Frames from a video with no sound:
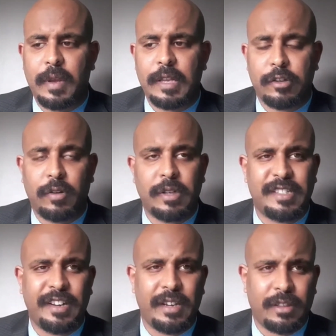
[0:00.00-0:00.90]
as long as
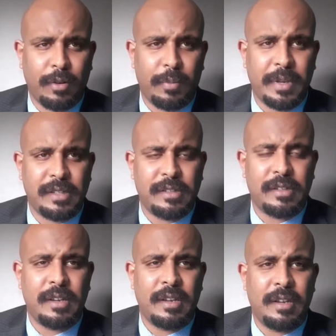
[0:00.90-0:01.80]
they're Ethiopians,
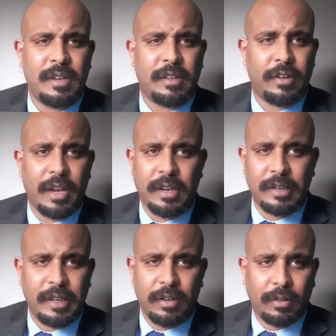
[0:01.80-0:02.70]
they're not
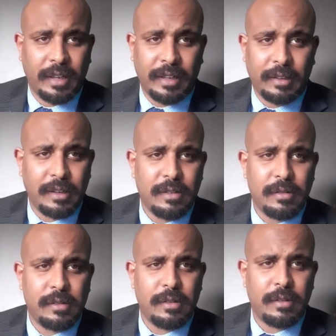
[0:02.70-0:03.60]
illegal
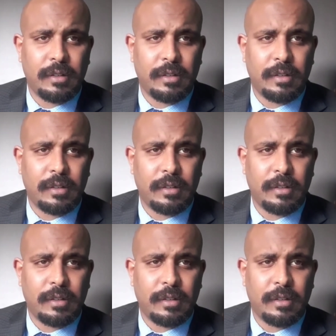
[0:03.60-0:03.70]
aliens.